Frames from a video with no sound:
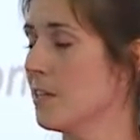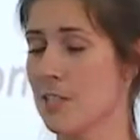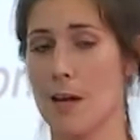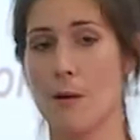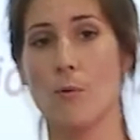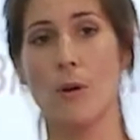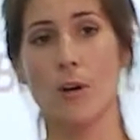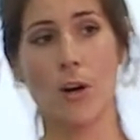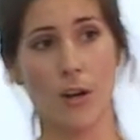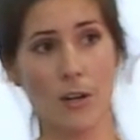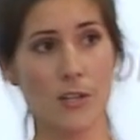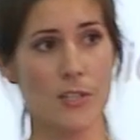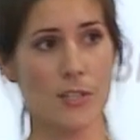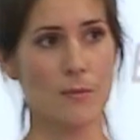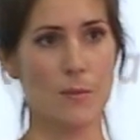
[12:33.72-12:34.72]
Type 1
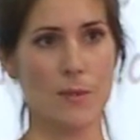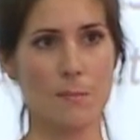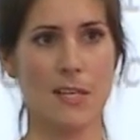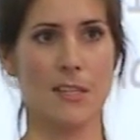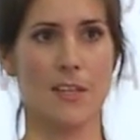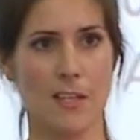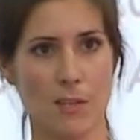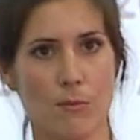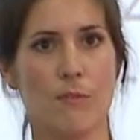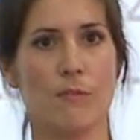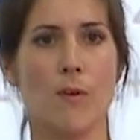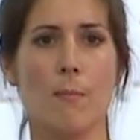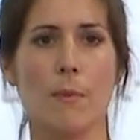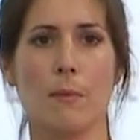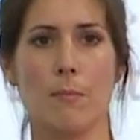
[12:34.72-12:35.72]
collagen would mean that you were
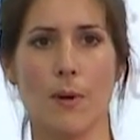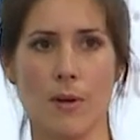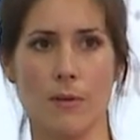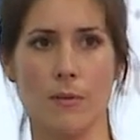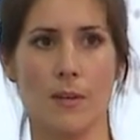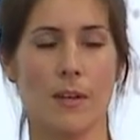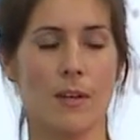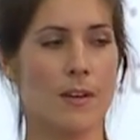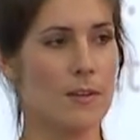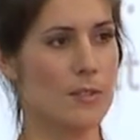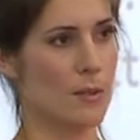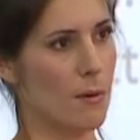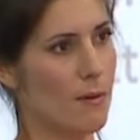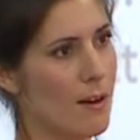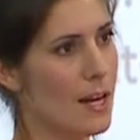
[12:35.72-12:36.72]
forming bone.
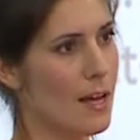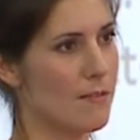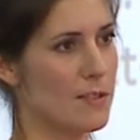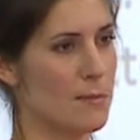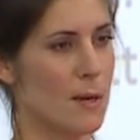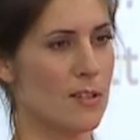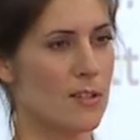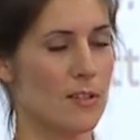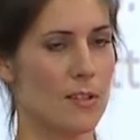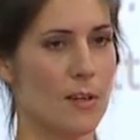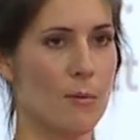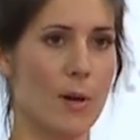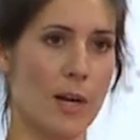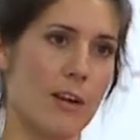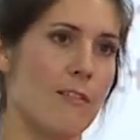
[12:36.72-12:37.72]
So we really have to make sure
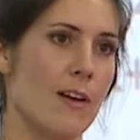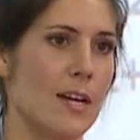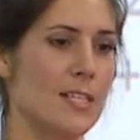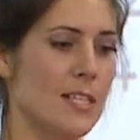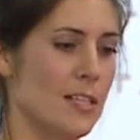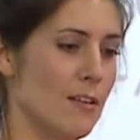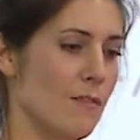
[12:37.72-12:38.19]
that we're creating